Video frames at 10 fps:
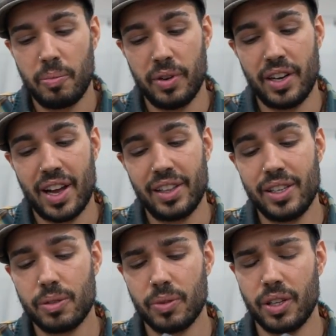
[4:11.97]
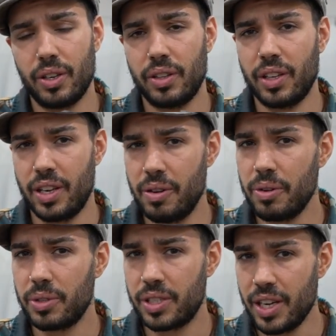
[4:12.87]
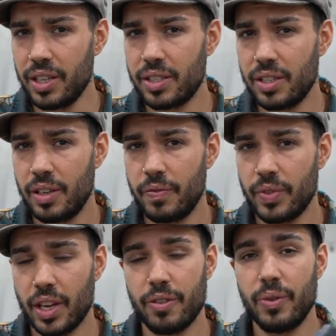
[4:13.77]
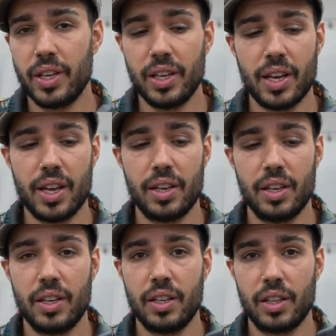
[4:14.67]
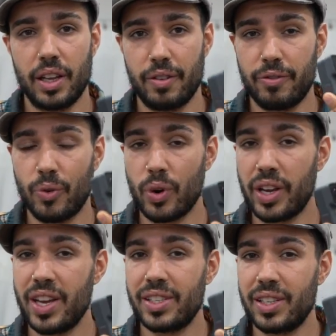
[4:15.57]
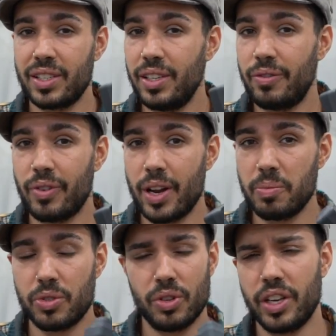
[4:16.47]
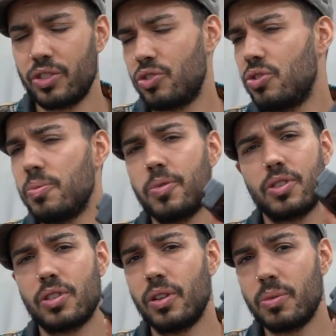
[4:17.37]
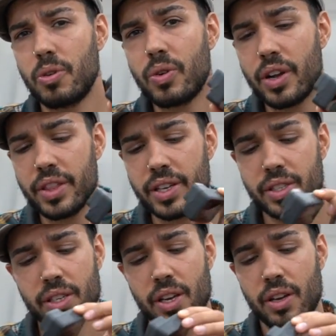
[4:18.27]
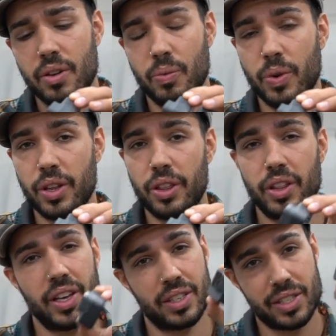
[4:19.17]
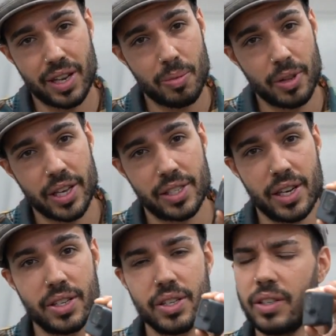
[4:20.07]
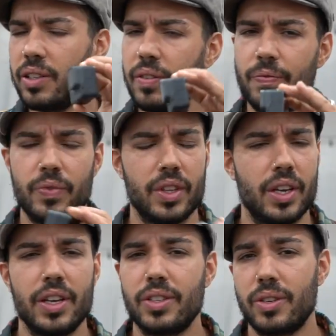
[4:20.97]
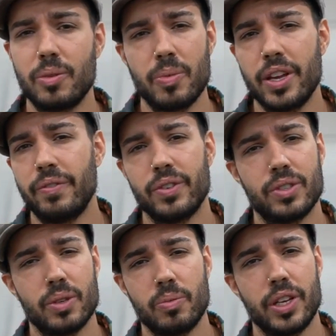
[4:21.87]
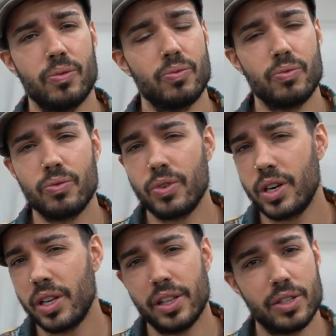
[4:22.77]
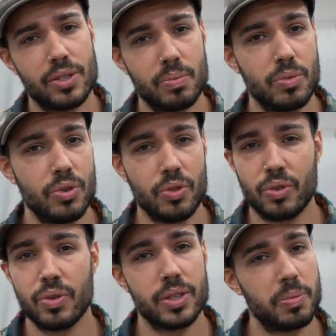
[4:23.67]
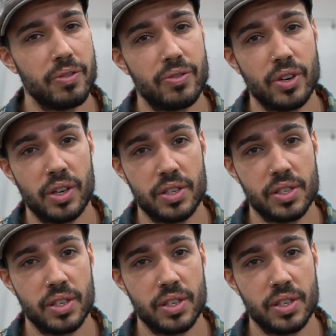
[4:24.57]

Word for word: But at least with the Hero 6, if we can get like 4K 60 frames or like super slow-mo on this with like stabilization, it's gonna make for some like really smooth, crispy footage.